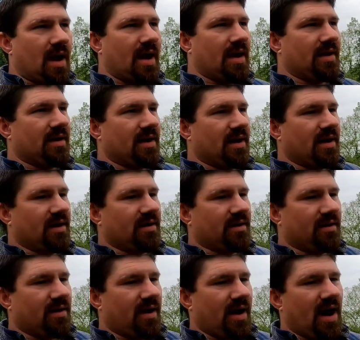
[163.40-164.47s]
And
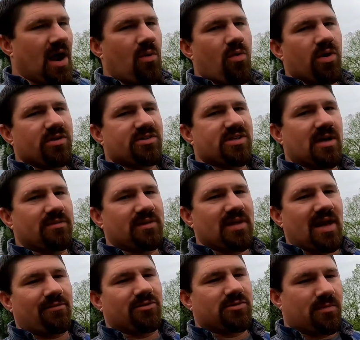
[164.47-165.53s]
I wanted something
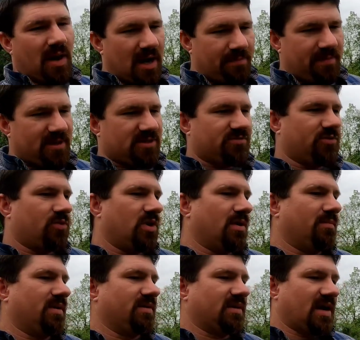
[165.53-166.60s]
that was my piece of
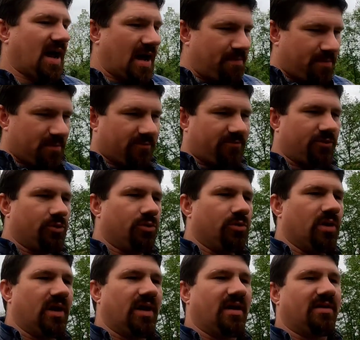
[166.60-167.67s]
equipment, that I put
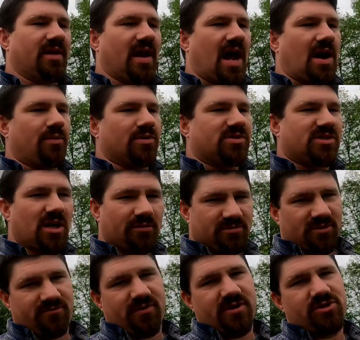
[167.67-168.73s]
fuel in, that I was
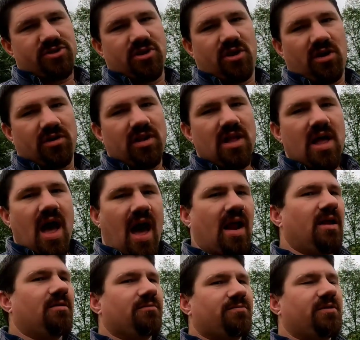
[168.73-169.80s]
self-sufficient on.
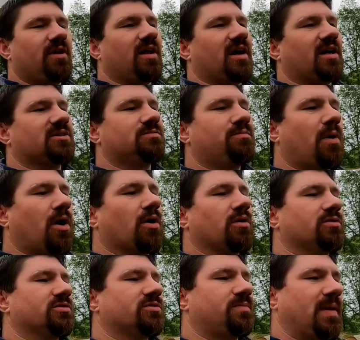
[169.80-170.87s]
I didn't feel like I was
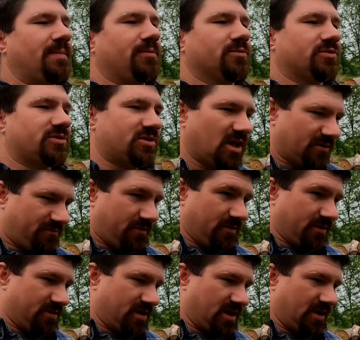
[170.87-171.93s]
borrowing people's stuff
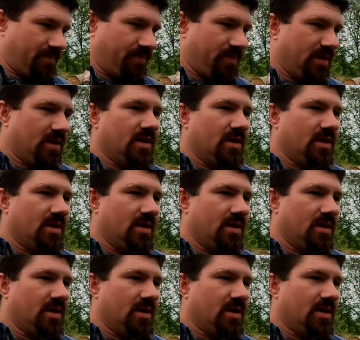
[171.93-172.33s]
all the time.